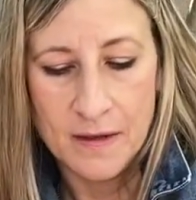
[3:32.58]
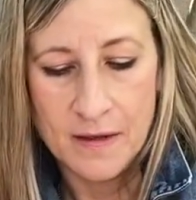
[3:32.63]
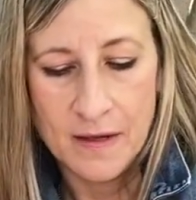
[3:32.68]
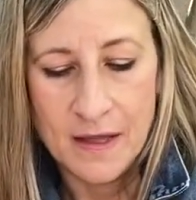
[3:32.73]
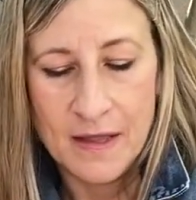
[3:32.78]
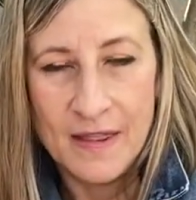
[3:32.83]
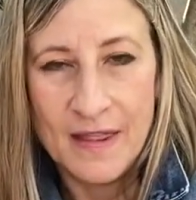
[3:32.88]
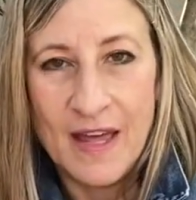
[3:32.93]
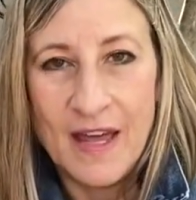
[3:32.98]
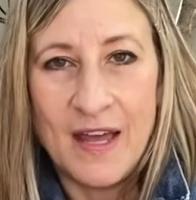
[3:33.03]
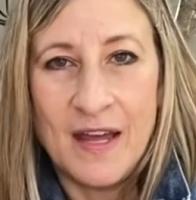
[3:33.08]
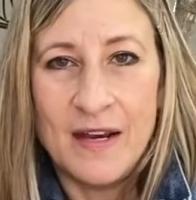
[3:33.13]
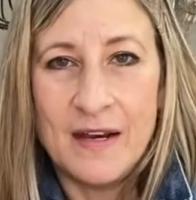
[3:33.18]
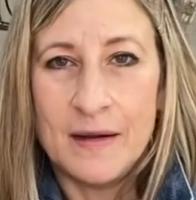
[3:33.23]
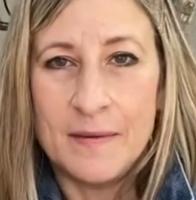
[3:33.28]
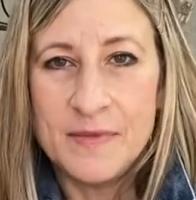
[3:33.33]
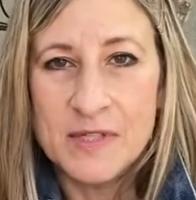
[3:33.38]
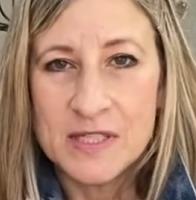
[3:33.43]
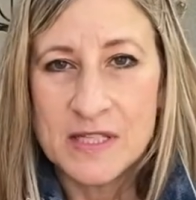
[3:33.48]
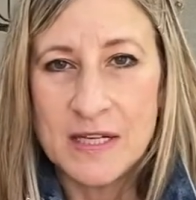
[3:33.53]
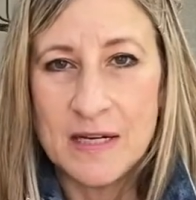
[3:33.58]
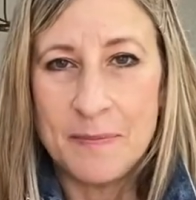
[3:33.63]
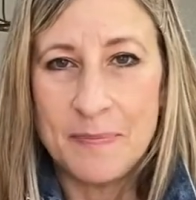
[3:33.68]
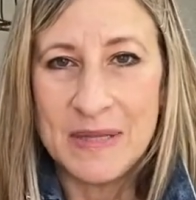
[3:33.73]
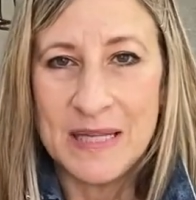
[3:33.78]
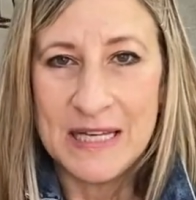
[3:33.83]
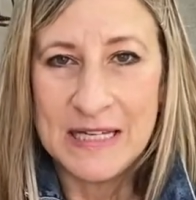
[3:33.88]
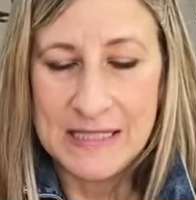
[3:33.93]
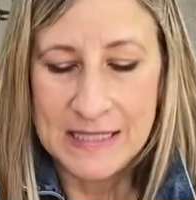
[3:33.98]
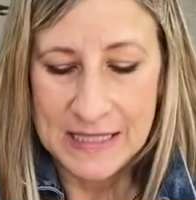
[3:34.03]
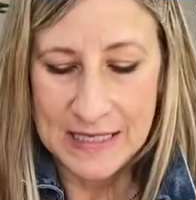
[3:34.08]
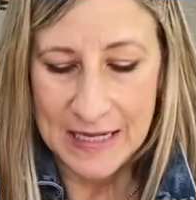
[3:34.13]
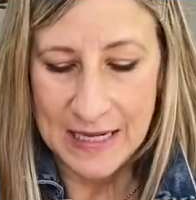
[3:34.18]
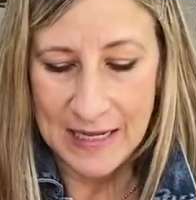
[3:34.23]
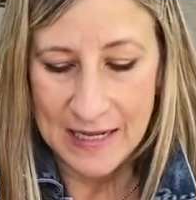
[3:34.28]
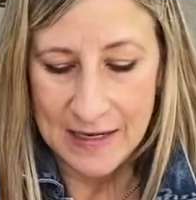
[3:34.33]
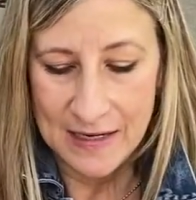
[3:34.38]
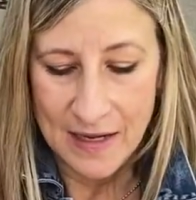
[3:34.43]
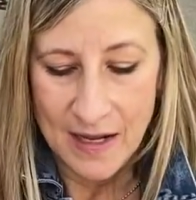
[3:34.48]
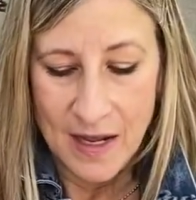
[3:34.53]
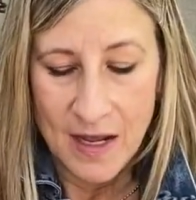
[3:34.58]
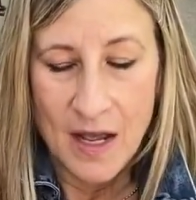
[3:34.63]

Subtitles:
And then I'm just gonna place it in.